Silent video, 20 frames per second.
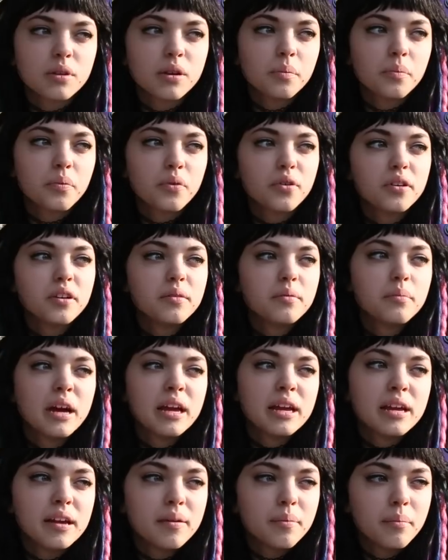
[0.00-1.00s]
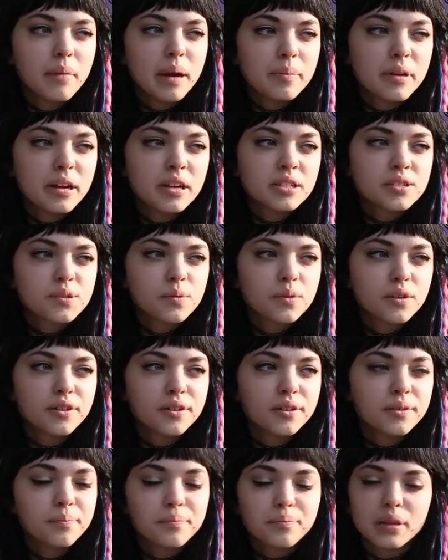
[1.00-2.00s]
we were born, my, my parents
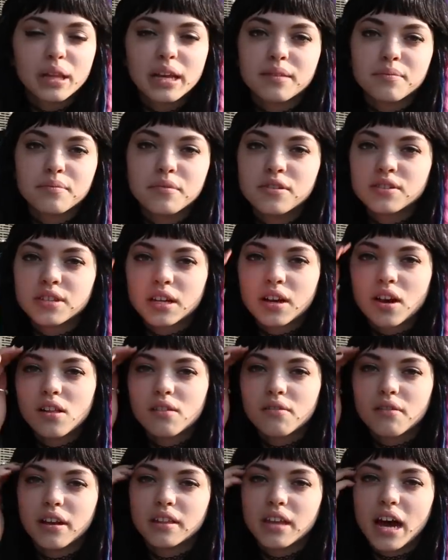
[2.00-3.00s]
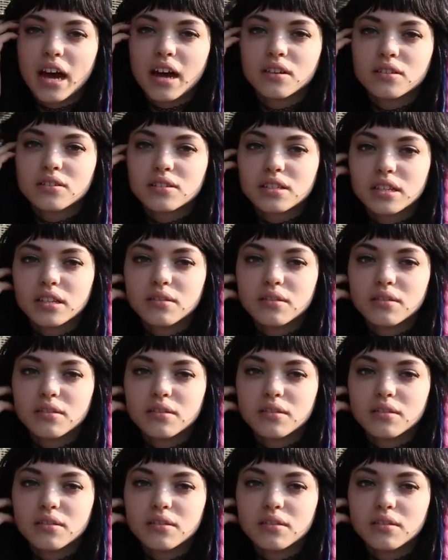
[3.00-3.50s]
were playing music all around the house,